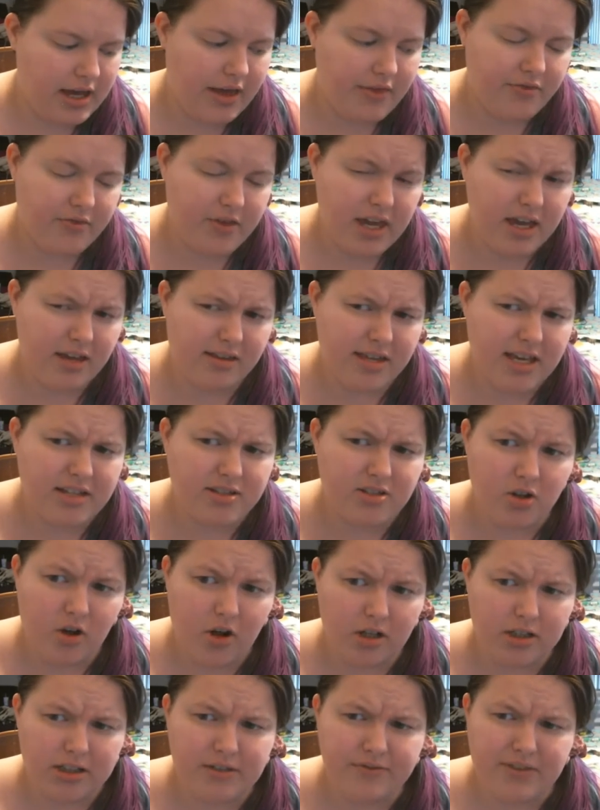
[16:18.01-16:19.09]
I think that's
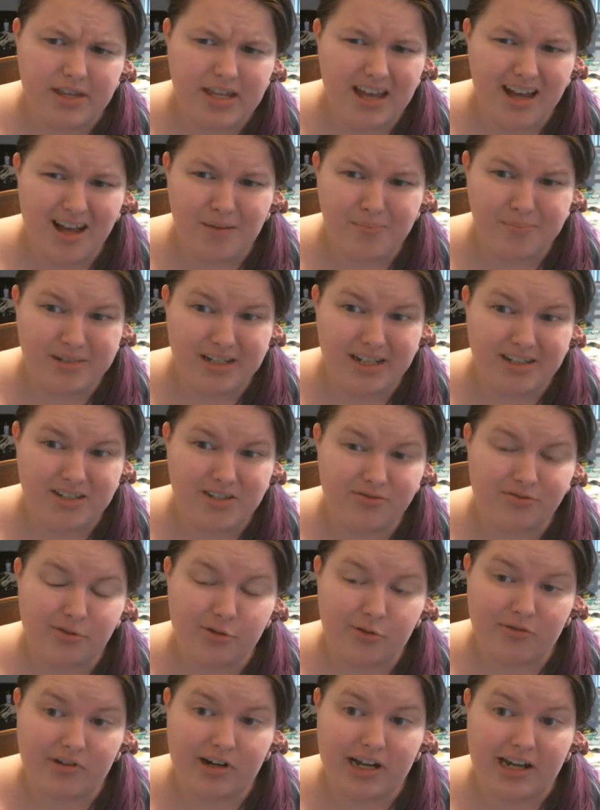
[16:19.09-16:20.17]
all of the updates
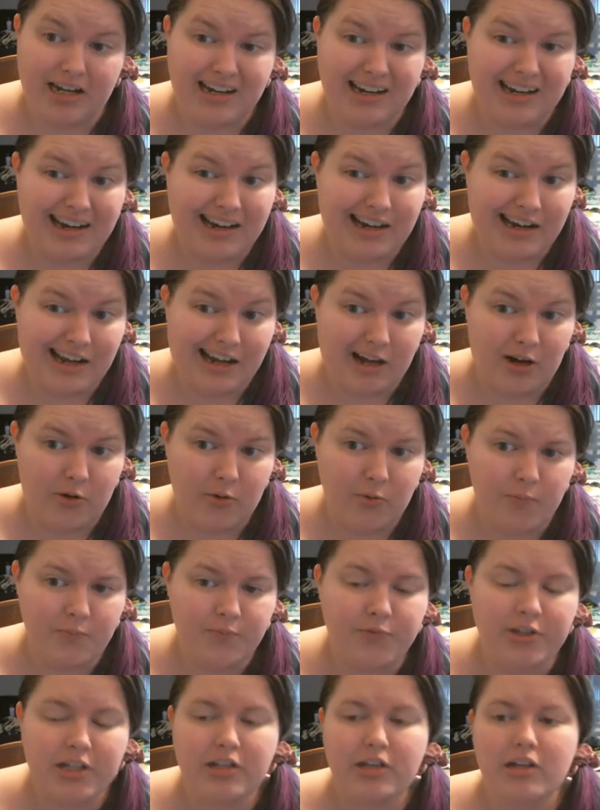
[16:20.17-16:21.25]
for right now.
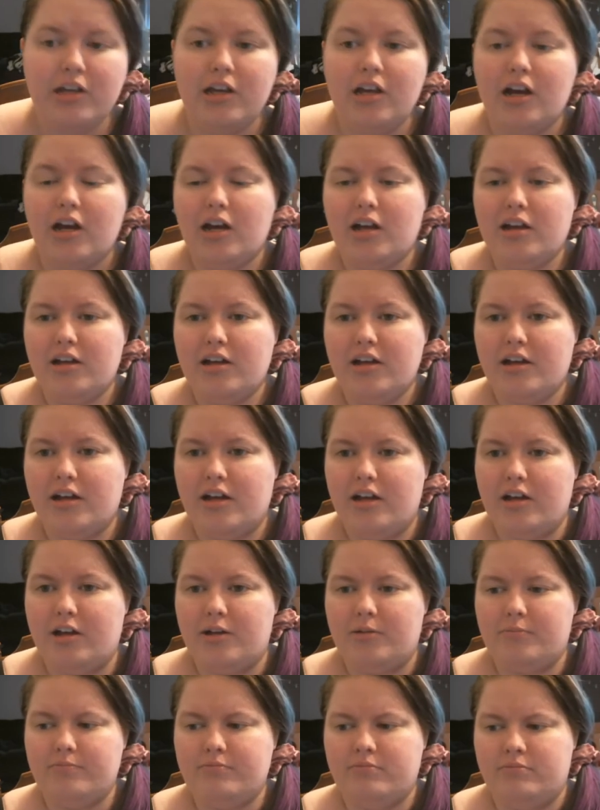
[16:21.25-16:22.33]

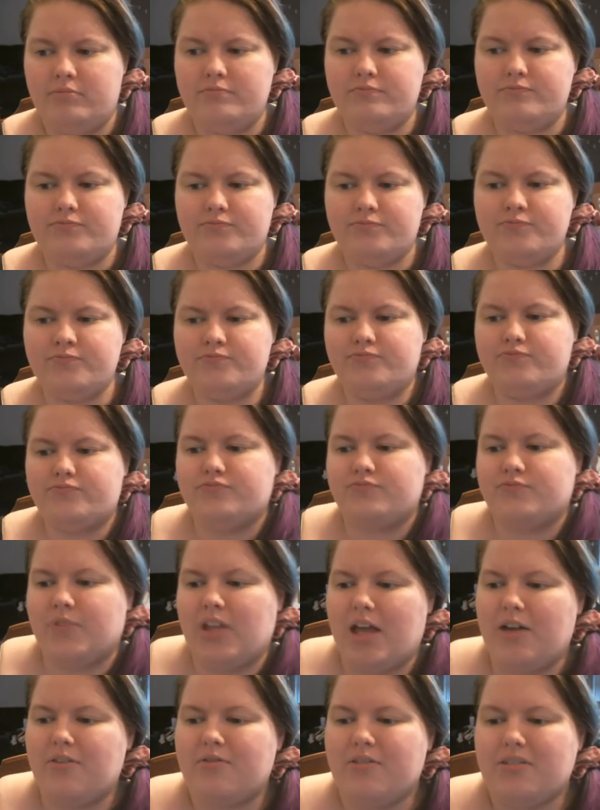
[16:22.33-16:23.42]
I
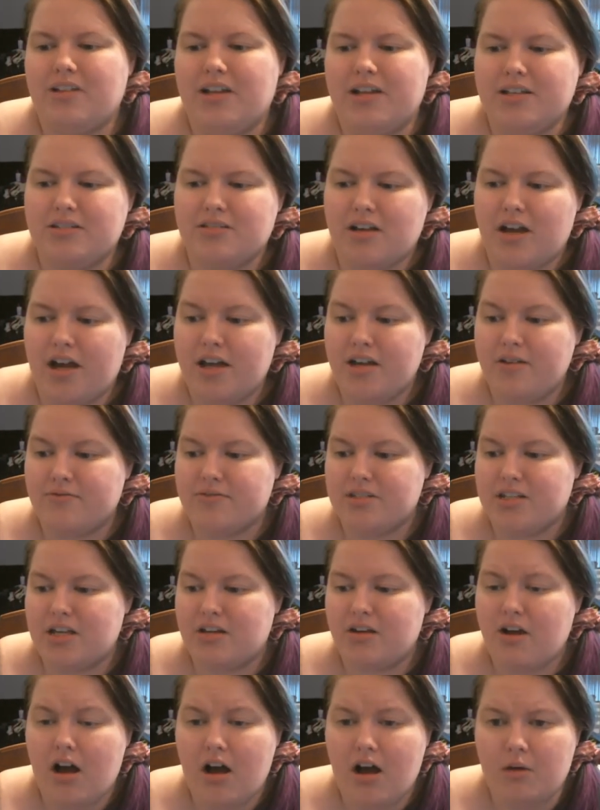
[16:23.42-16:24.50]
realize I have
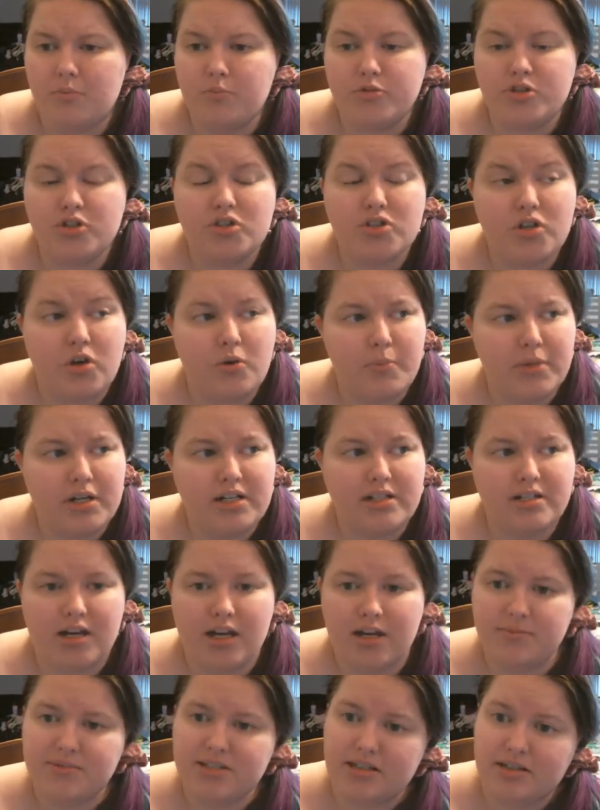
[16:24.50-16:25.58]
said so many
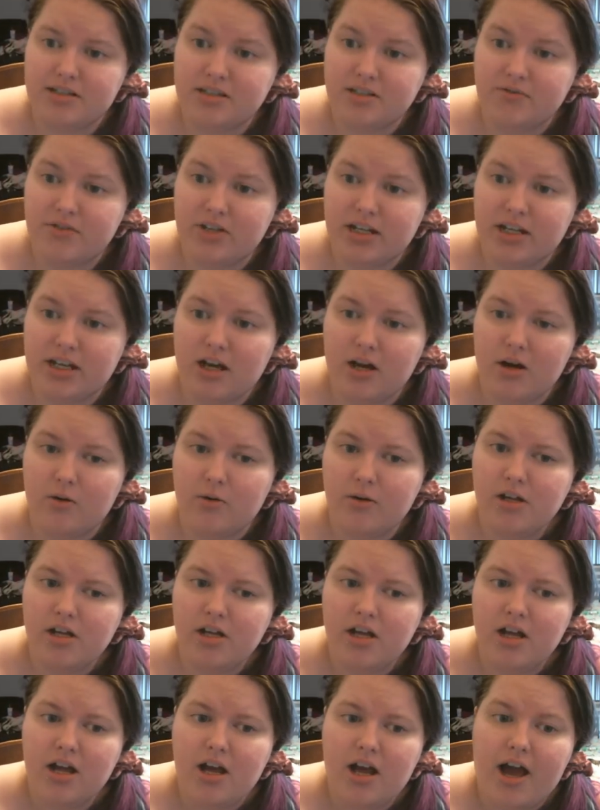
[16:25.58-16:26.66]
times in this video.
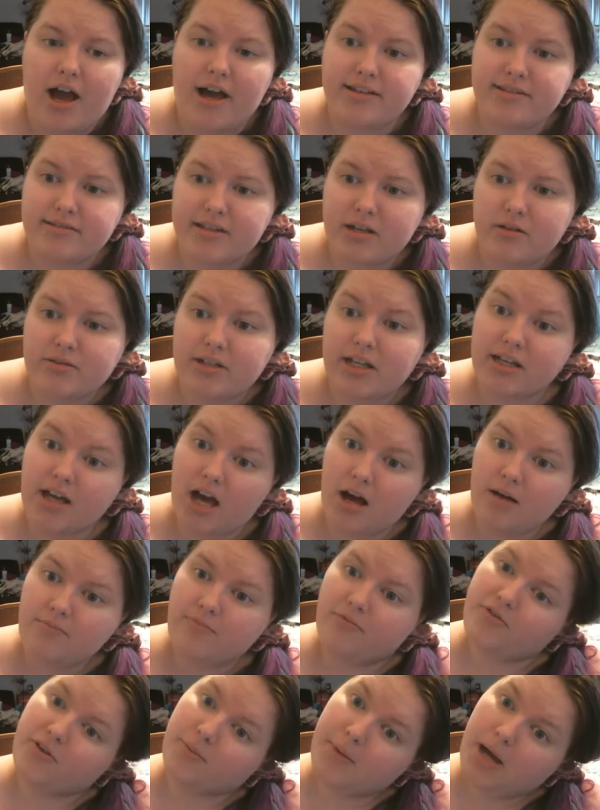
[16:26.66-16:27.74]
I sound like
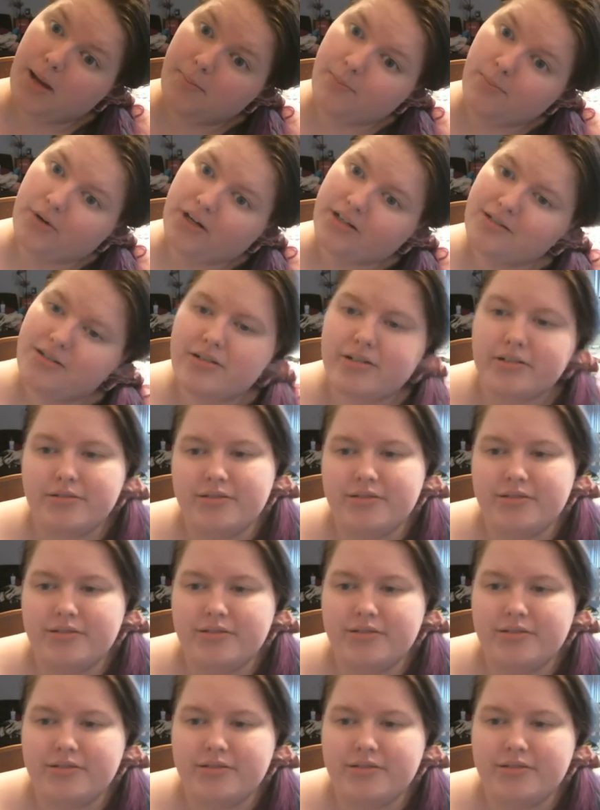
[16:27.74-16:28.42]
from Umbridge.